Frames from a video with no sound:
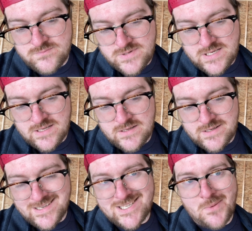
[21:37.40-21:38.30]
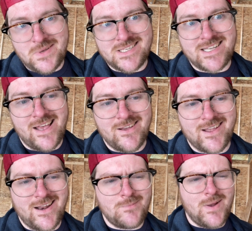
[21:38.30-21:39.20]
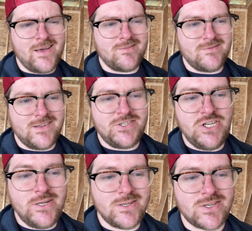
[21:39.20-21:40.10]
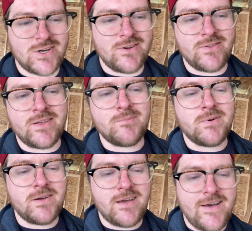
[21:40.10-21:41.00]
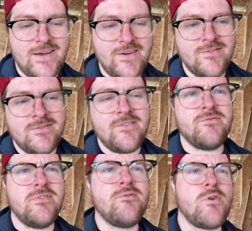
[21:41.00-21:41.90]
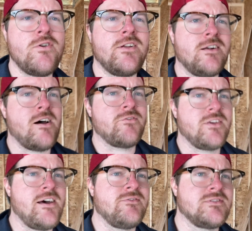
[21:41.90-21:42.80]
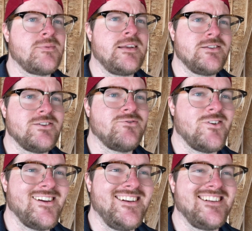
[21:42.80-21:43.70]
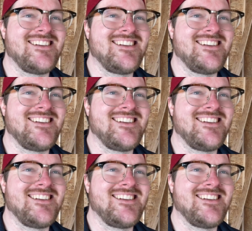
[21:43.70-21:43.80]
to some extent. Again, I'm not a genius or anything, but I've ridden it enough to have some answers for you.